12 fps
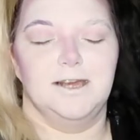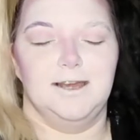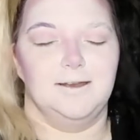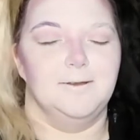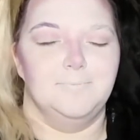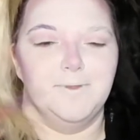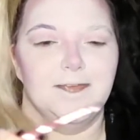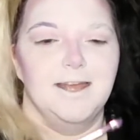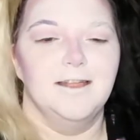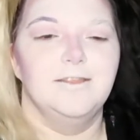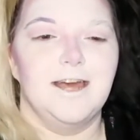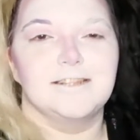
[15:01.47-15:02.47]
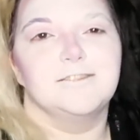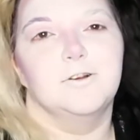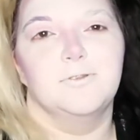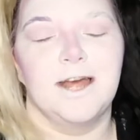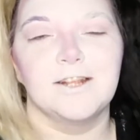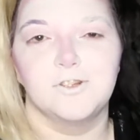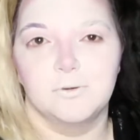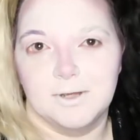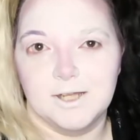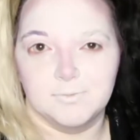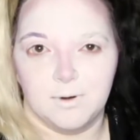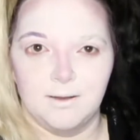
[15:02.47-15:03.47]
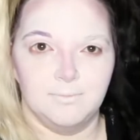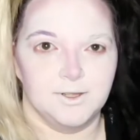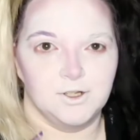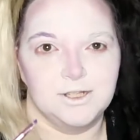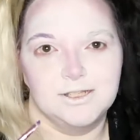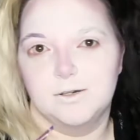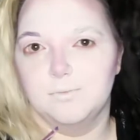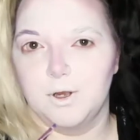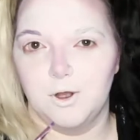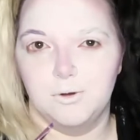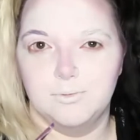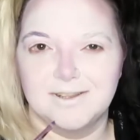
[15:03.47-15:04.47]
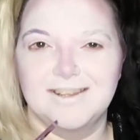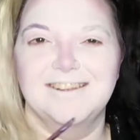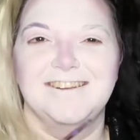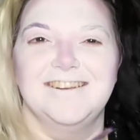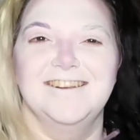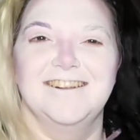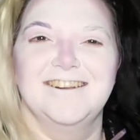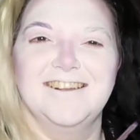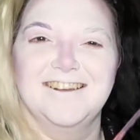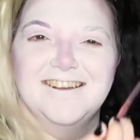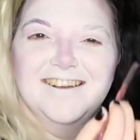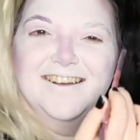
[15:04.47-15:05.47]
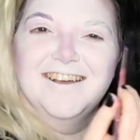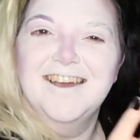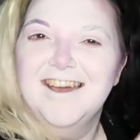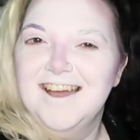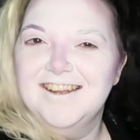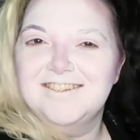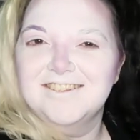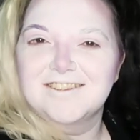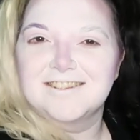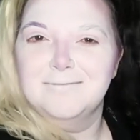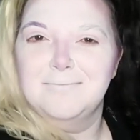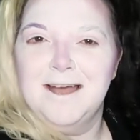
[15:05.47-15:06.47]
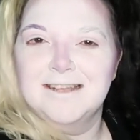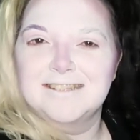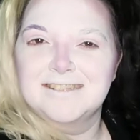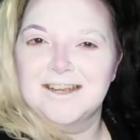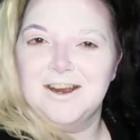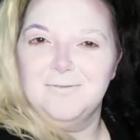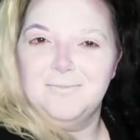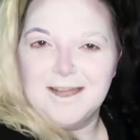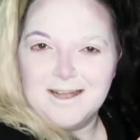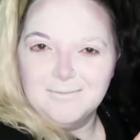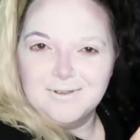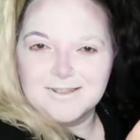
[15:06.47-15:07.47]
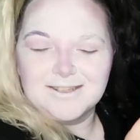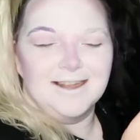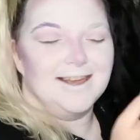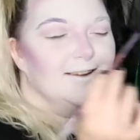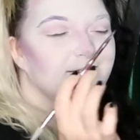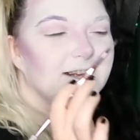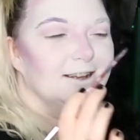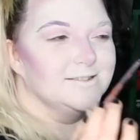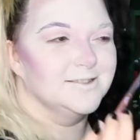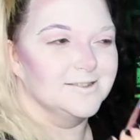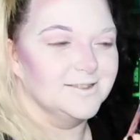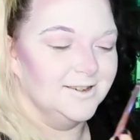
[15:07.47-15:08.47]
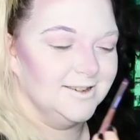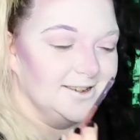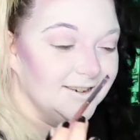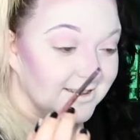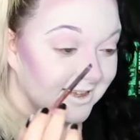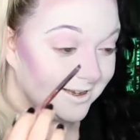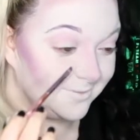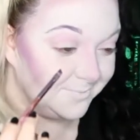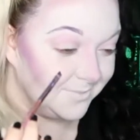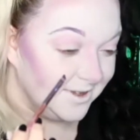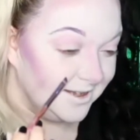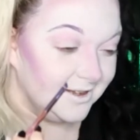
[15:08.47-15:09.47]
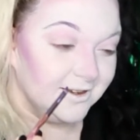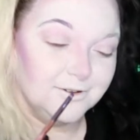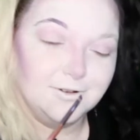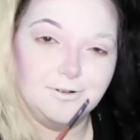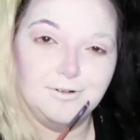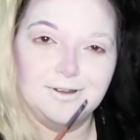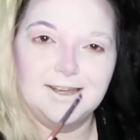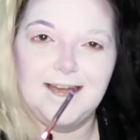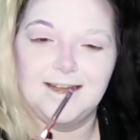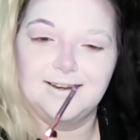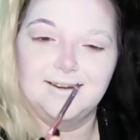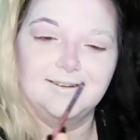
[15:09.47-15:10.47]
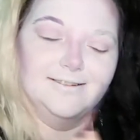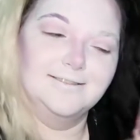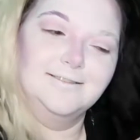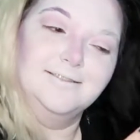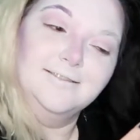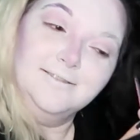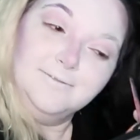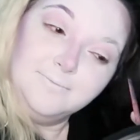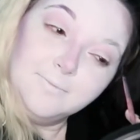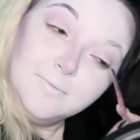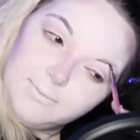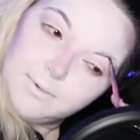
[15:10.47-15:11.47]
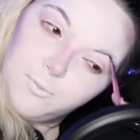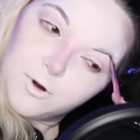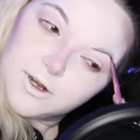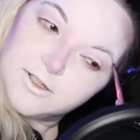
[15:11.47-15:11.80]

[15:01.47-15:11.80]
like, that's your biggest problem, that she's in a robe and she looks a mess. It's like her makeup looks, like everything else looks good. Like, girl, get out of here. I'd be more